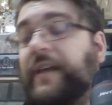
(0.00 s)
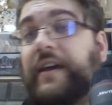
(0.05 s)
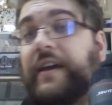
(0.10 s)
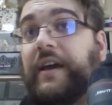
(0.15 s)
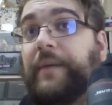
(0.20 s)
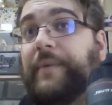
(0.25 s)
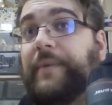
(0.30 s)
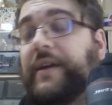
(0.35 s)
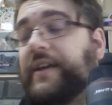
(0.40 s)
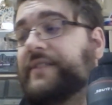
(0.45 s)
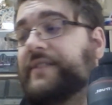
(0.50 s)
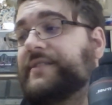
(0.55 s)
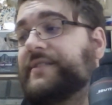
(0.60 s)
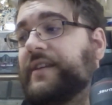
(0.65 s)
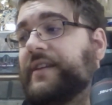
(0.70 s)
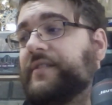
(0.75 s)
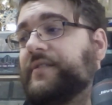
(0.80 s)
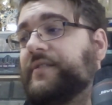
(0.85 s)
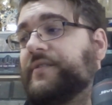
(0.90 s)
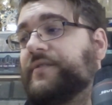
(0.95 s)
I'm again
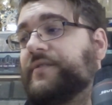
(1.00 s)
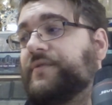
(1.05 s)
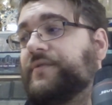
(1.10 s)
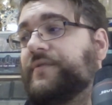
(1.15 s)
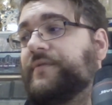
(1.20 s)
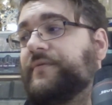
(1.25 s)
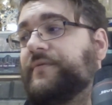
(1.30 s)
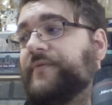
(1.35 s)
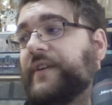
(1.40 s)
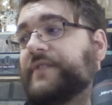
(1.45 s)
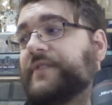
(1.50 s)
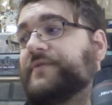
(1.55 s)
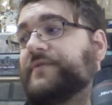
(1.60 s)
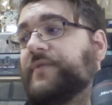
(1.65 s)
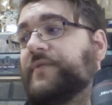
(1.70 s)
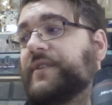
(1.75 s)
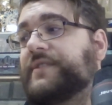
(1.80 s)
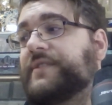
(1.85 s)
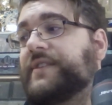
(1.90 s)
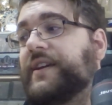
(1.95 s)
sad thanks to
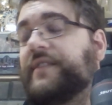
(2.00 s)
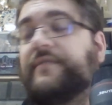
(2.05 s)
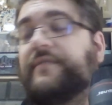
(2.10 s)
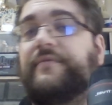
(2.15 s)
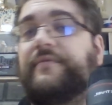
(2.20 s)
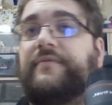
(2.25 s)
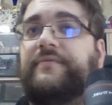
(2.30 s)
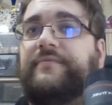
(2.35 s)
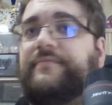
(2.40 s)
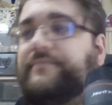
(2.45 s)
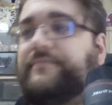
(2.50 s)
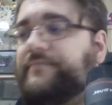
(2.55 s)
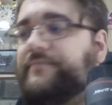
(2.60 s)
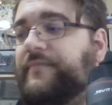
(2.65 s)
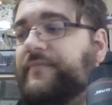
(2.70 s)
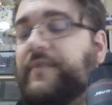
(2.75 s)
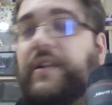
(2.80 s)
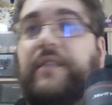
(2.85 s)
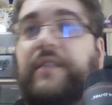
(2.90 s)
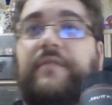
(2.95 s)
this kit.
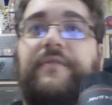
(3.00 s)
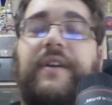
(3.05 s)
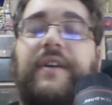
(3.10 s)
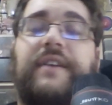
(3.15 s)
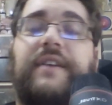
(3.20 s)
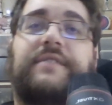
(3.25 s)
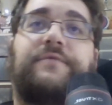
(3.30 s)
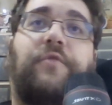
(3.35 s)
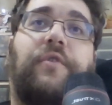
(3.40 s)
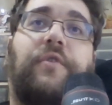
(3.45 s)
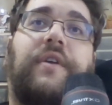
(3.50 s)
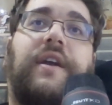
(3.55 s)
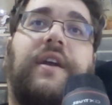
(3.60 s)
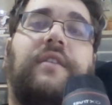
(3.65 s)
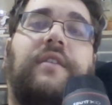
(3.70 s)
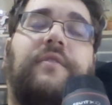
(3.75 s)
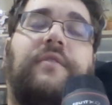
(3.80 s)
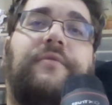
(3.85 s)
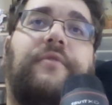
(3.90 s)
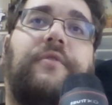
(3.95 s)
Thanks
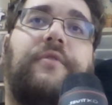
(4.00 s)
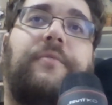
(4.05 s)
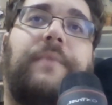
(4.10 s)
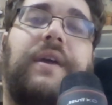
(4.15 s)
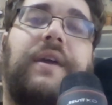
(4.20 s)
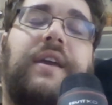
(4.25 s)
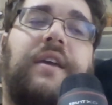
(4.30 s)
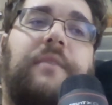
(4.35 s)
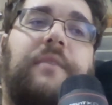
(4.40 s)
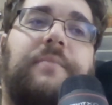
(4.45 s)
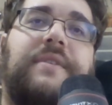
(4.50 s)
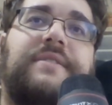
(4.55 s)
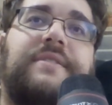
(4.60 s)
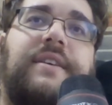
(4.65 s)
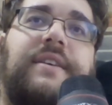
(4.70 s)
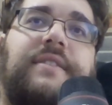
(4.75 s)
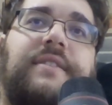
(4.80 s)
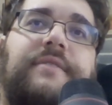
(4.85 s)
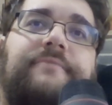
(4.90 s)
Warcradle for making me sad.